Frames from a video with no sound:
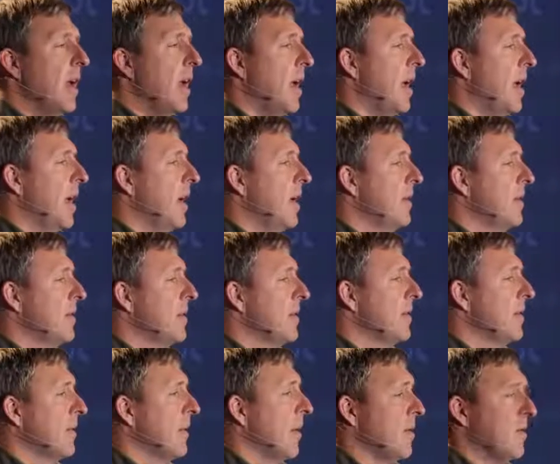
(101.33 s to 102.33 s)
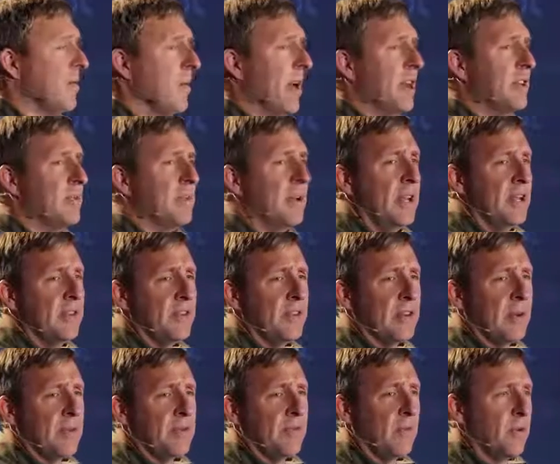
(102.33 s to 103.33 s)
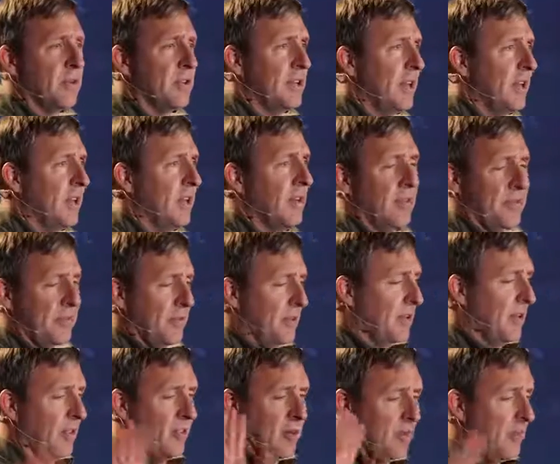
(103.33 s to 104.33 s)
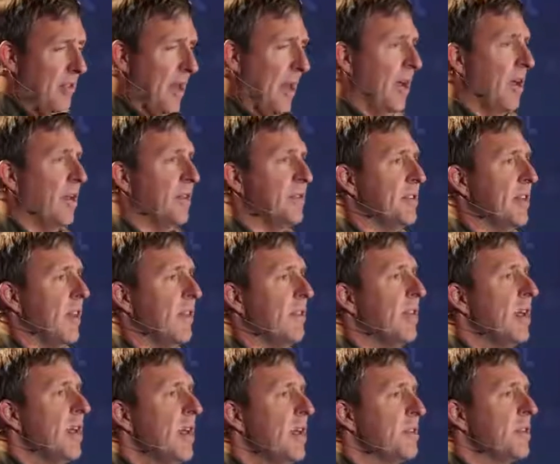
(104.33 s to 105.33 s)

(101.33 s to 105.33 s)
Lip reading: and arthritis in my knees since I was 14, and all sorts of other bad health stuff.